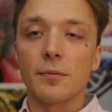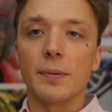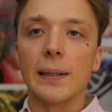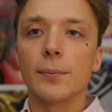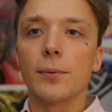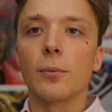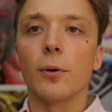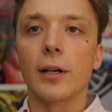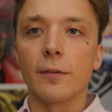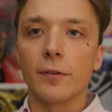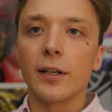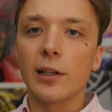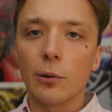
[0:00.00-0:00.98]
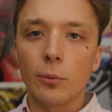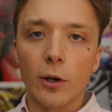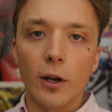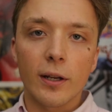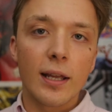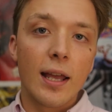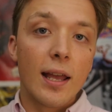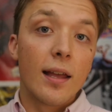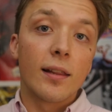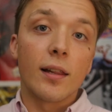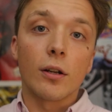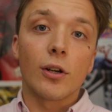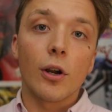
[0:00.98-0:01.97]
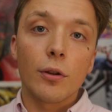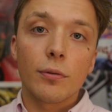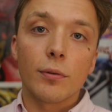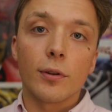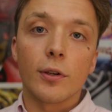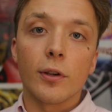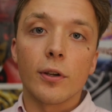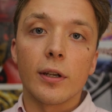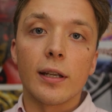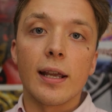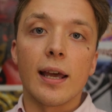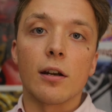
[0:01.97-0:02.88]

of people wanting video work that go through the uni,